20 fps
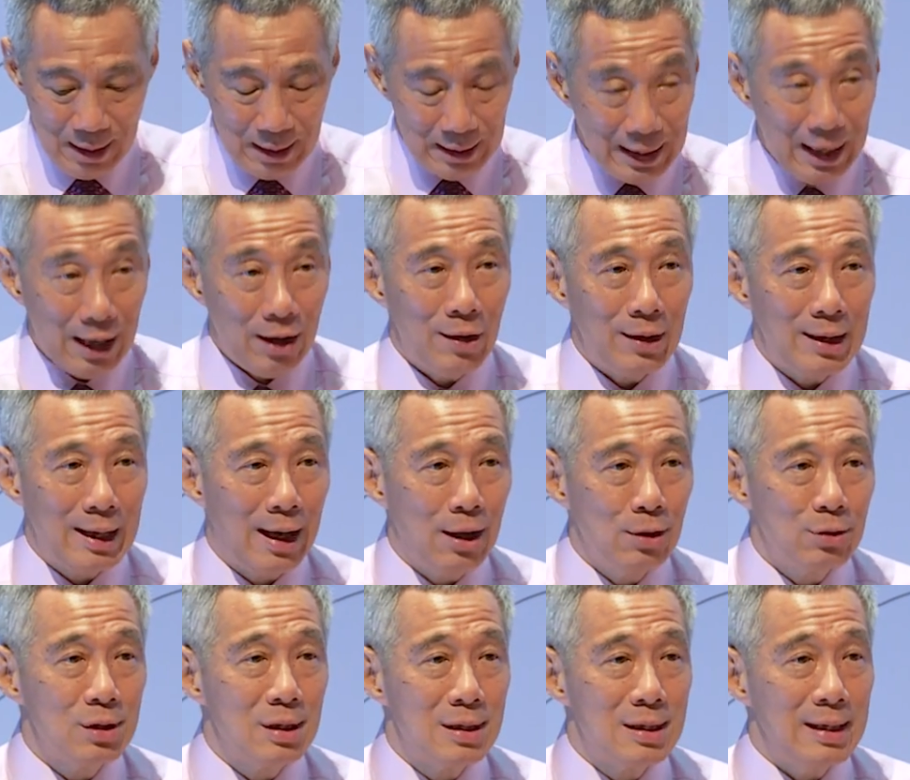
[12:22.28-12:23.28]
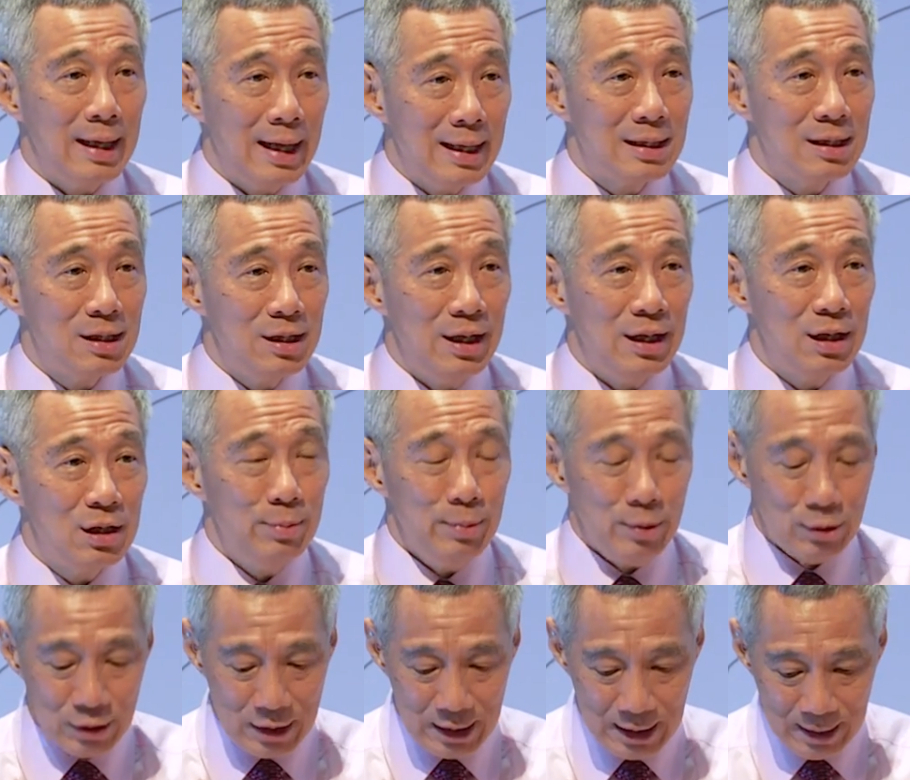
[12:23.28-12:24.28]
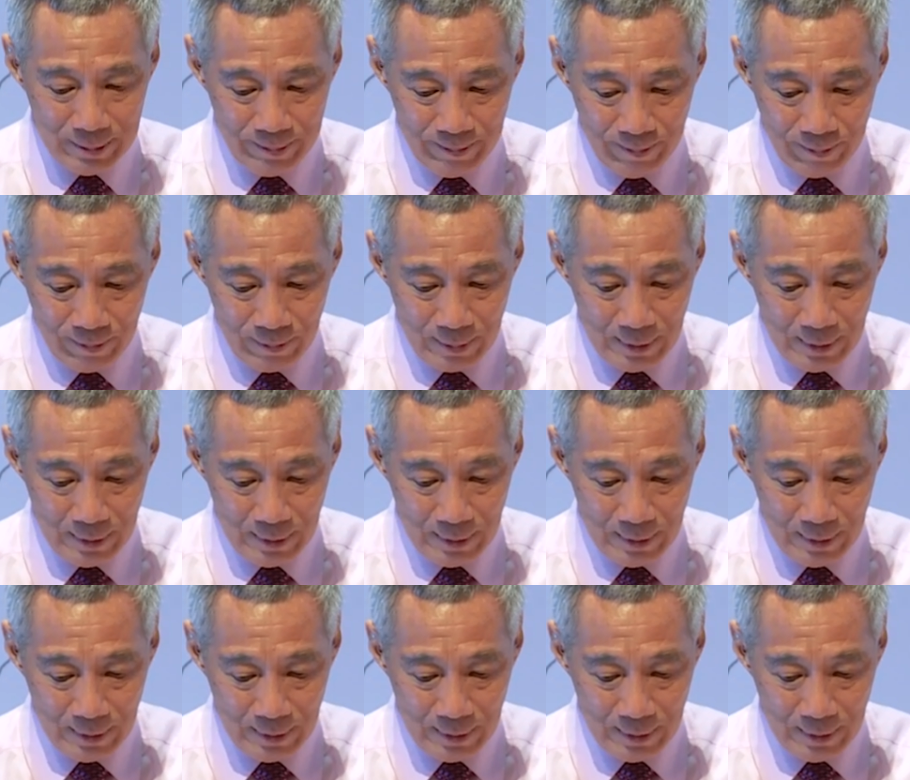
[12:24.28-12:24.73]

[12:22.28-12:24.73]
Now it houses the SGH Museum